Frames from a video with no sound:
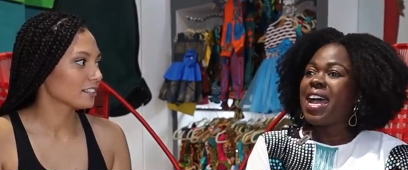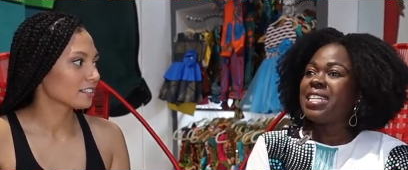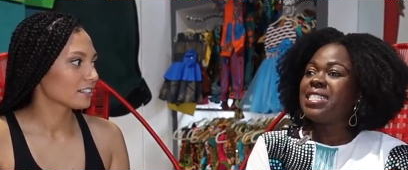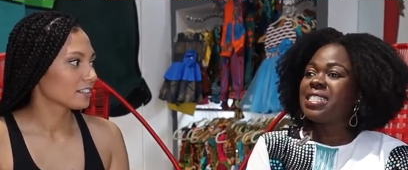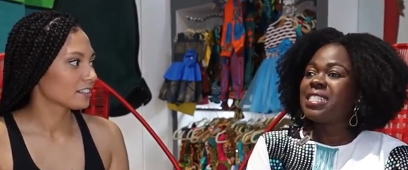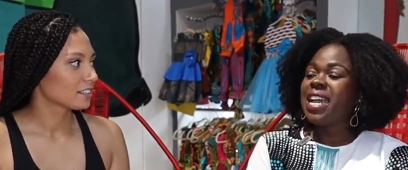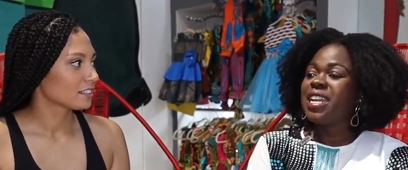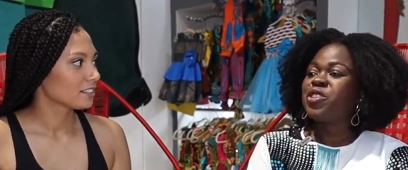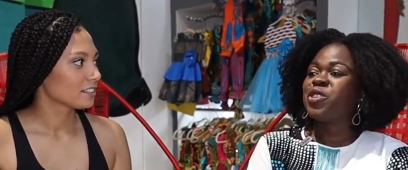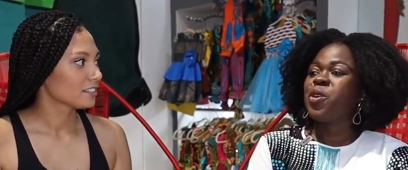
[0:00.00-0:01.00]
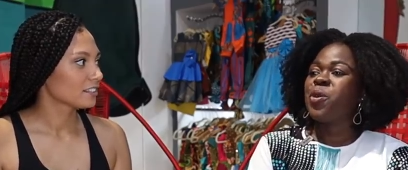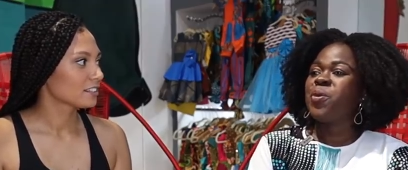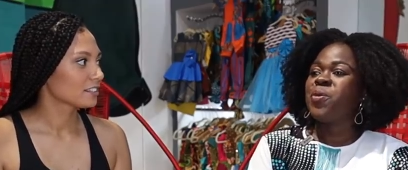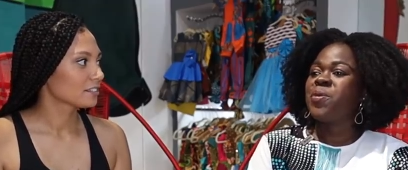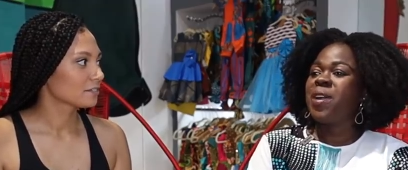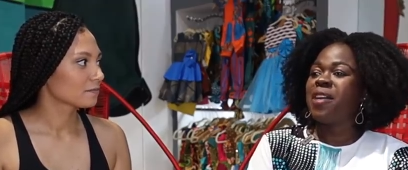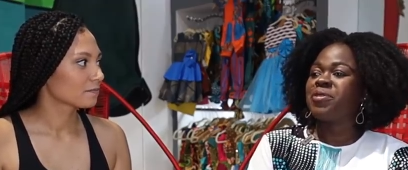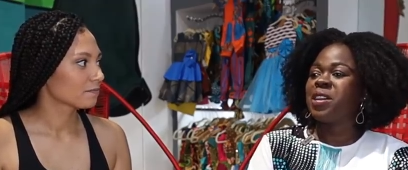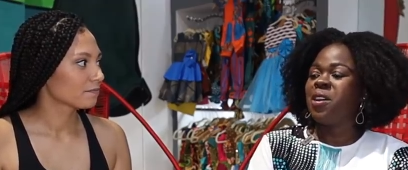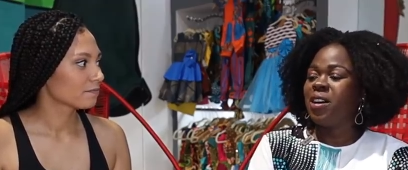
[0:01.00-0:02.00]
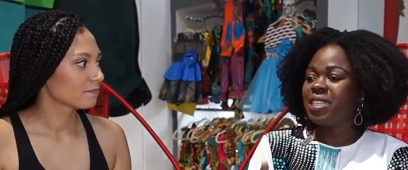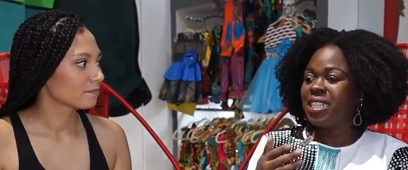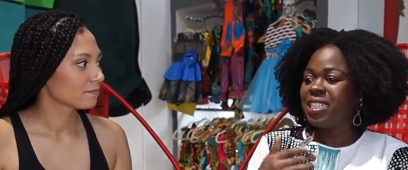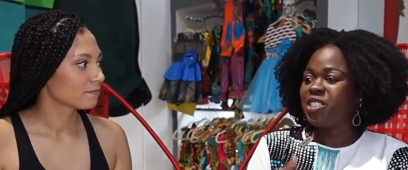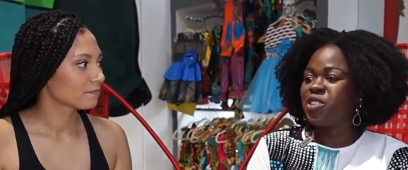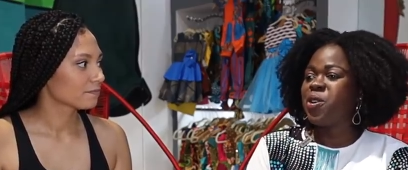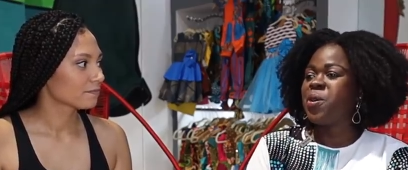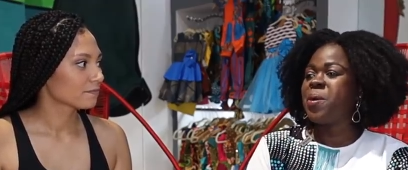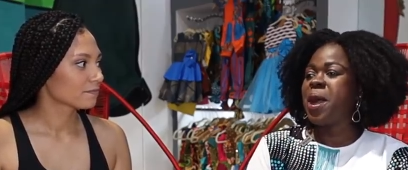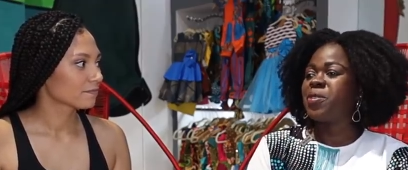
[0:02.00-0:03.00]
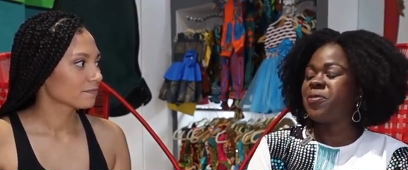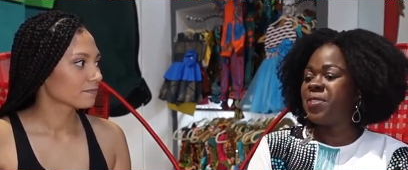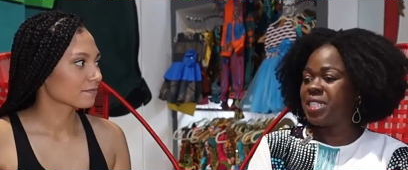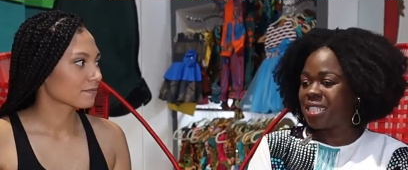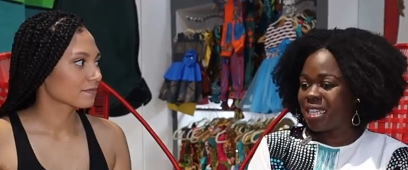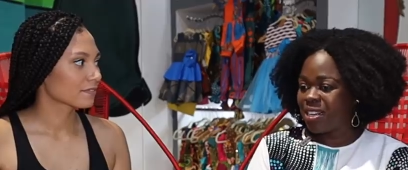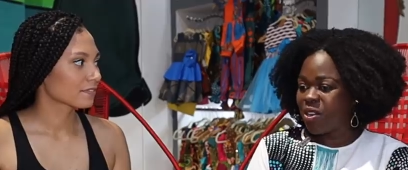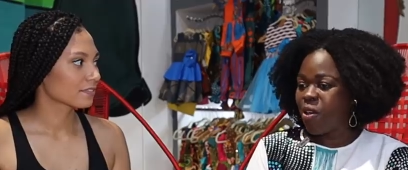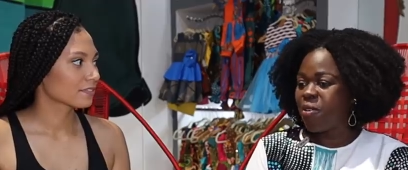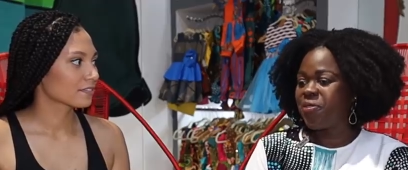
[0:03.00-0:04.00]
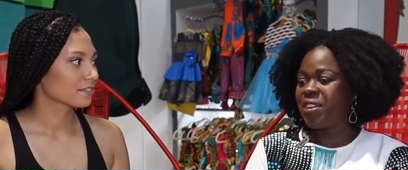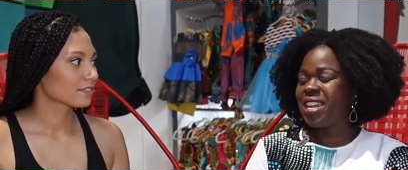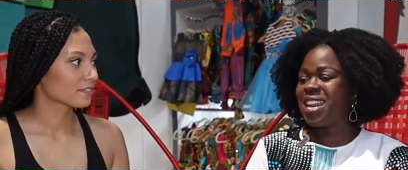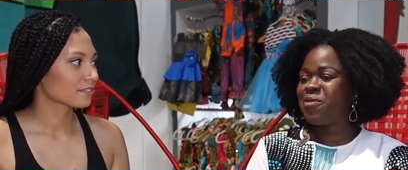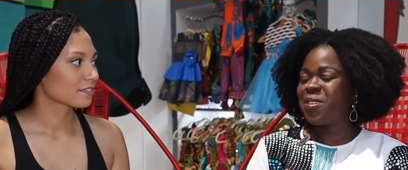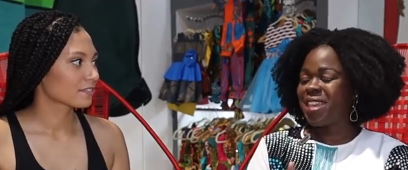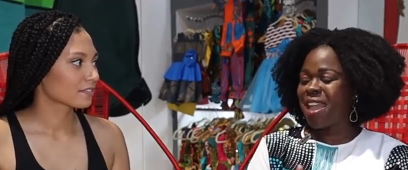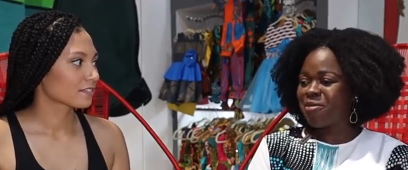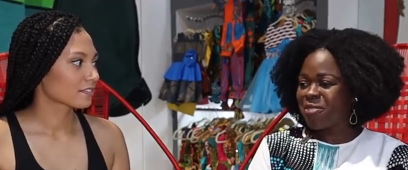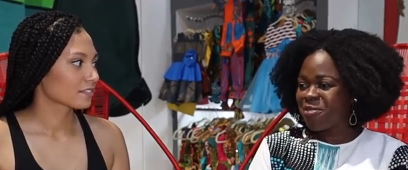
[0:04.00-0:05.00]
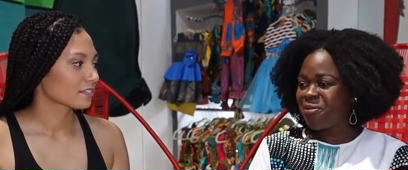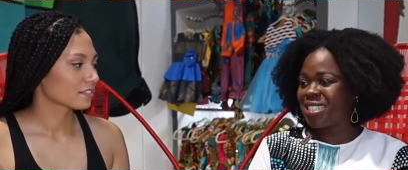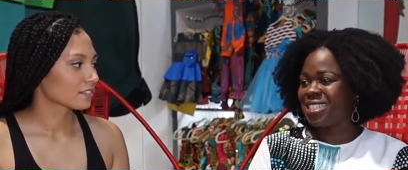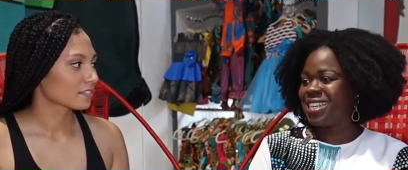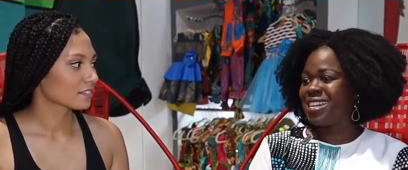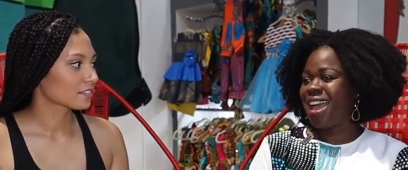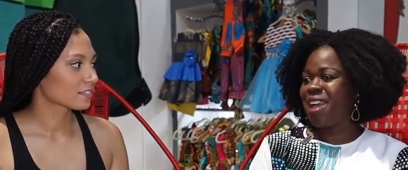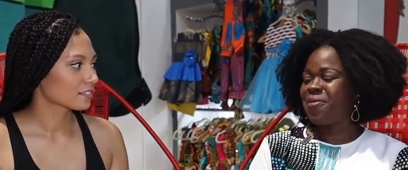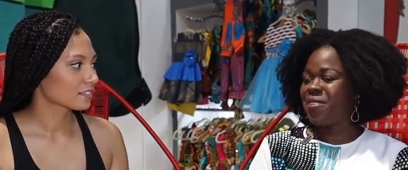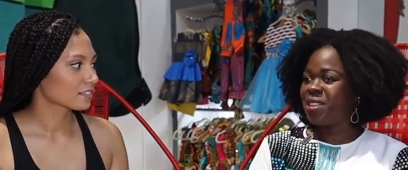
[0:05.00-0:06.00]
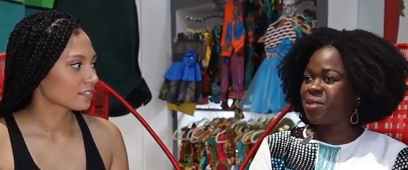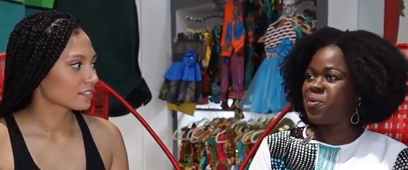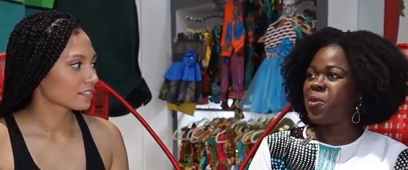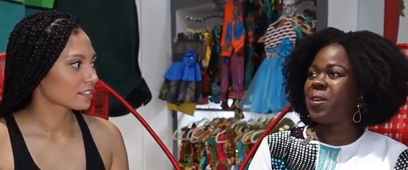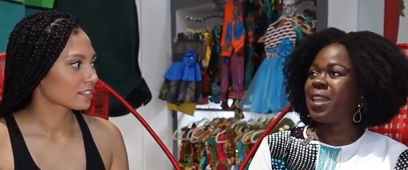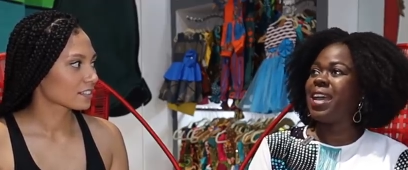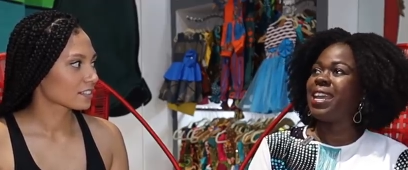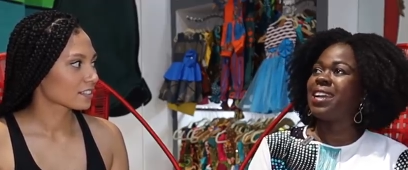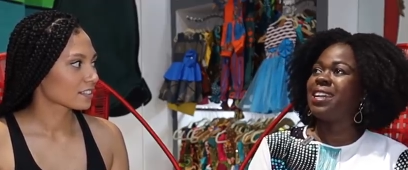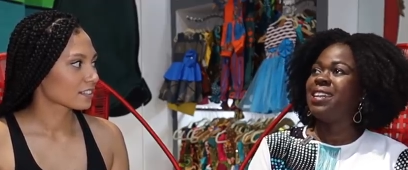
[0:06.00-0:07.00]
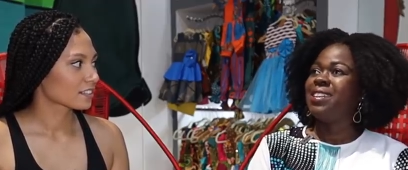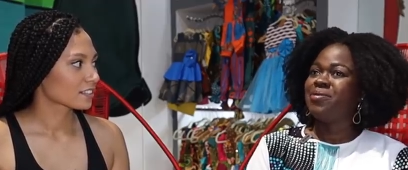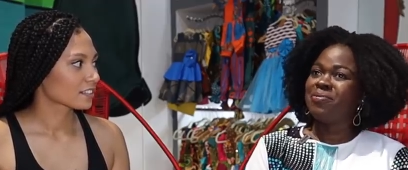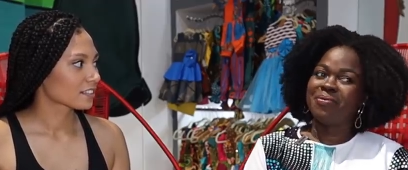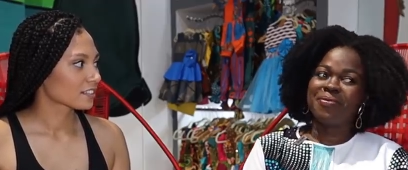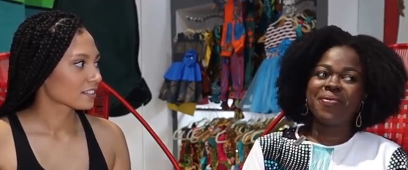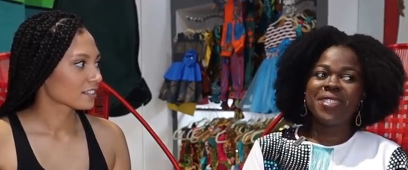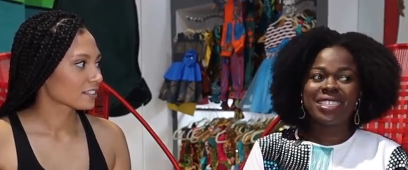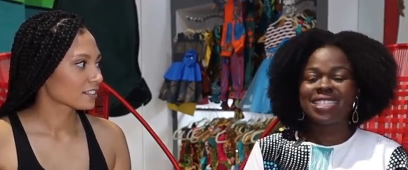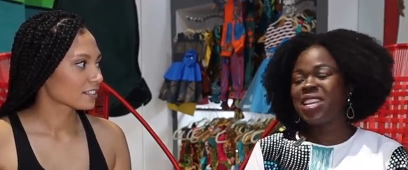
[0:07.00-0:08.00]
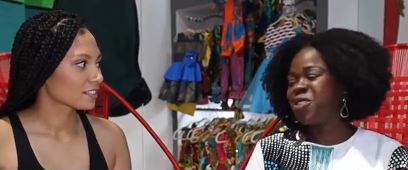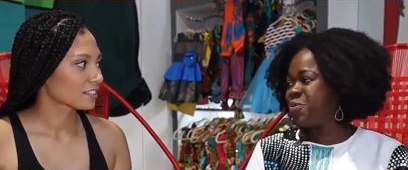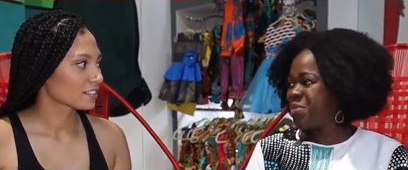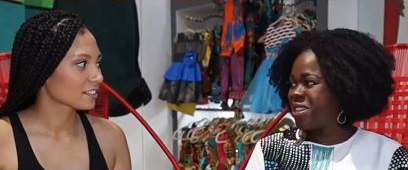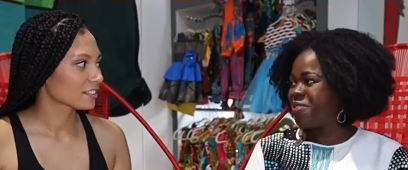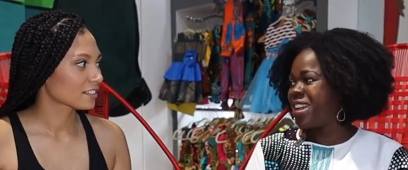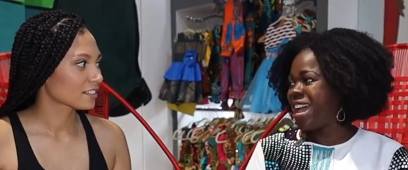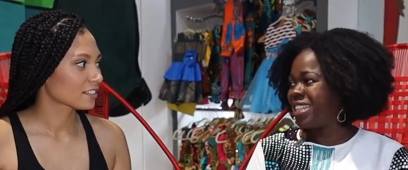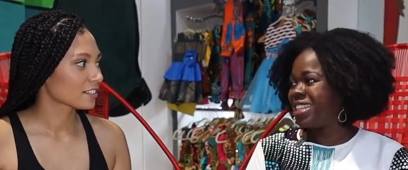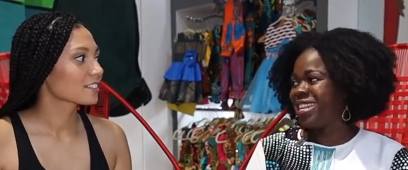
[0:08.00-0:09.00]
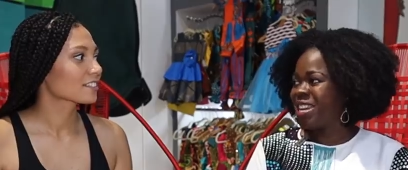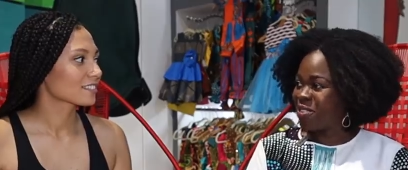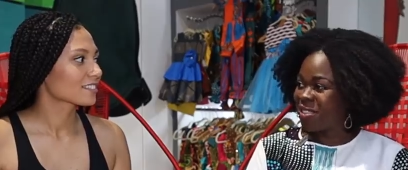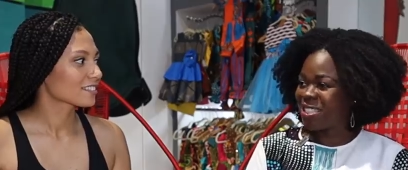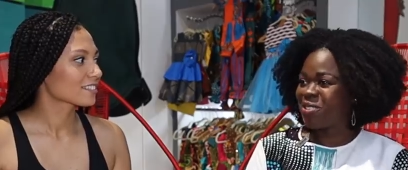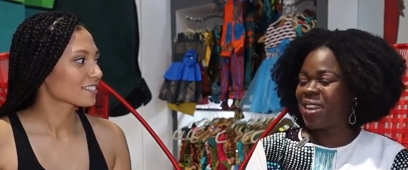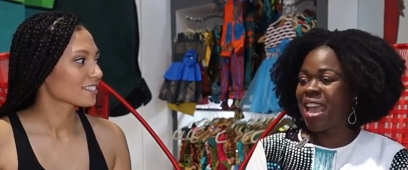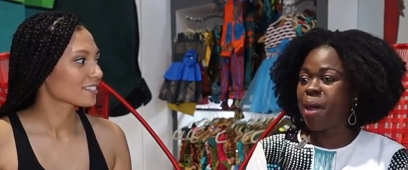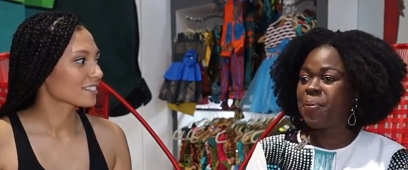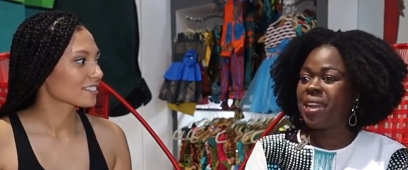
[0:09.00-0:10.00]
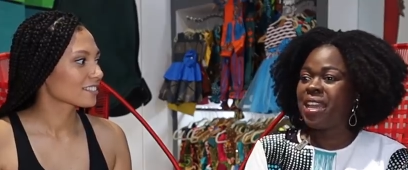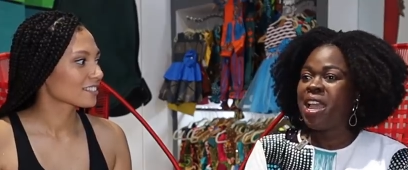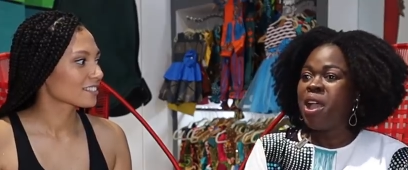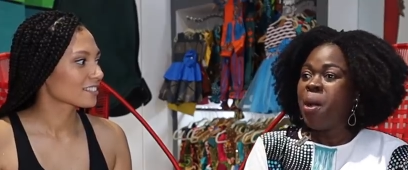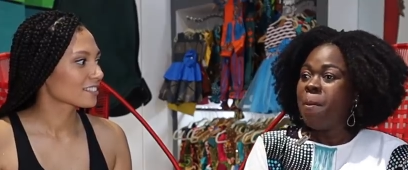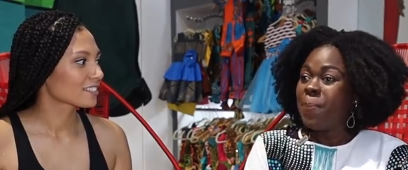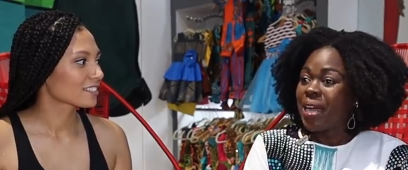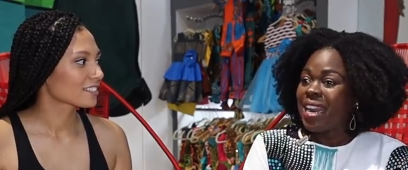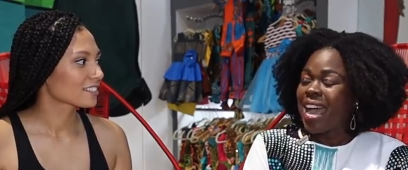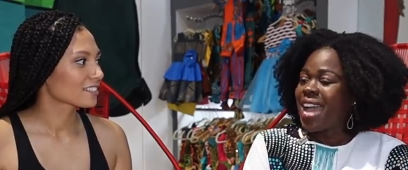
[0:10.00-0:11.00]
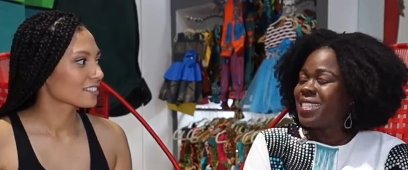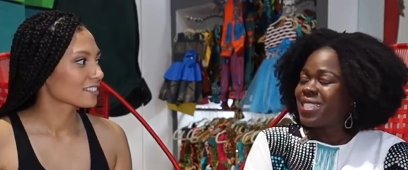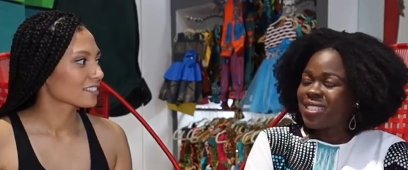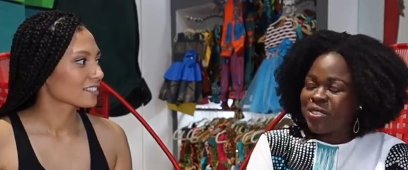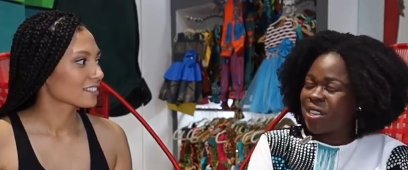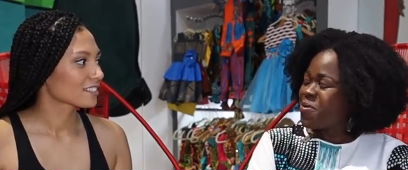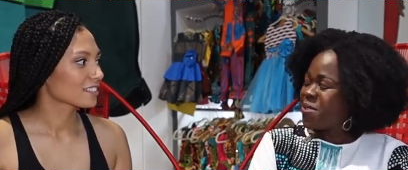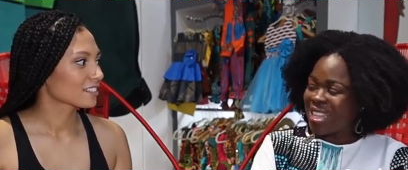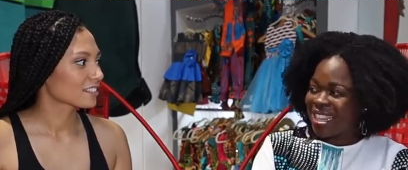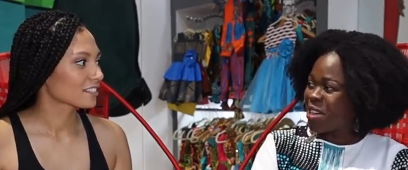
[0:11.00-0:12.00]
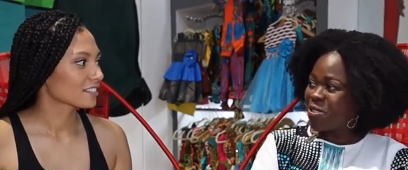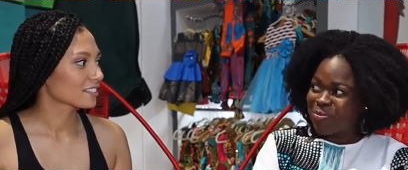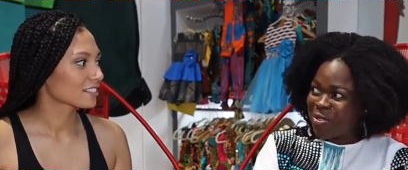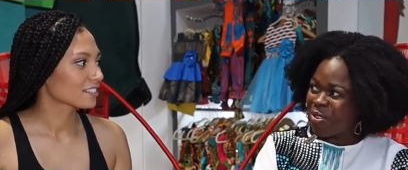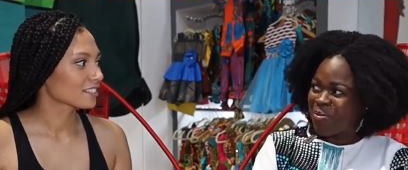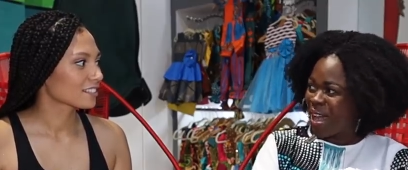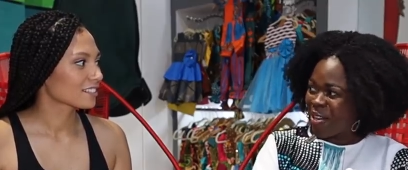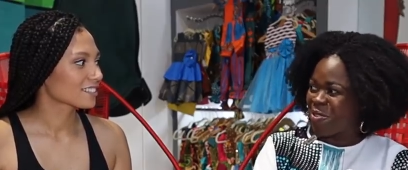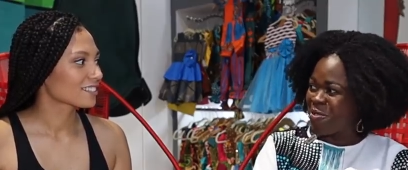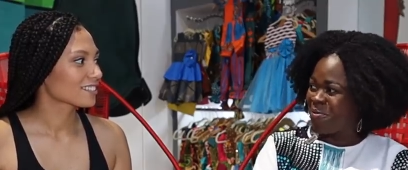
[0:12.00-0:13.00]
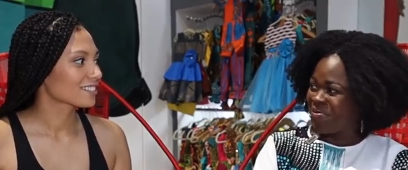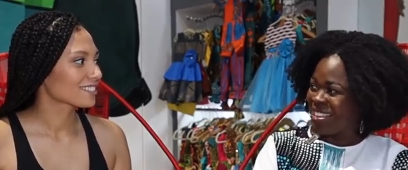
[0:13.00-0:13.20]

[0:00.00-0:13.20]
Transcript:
Speaker 1: I decided, so after college, you know, I would visit often, and with every visit I felt more like, this thing could be a reality, or this could happen. But I still didn't really think I was moving back home.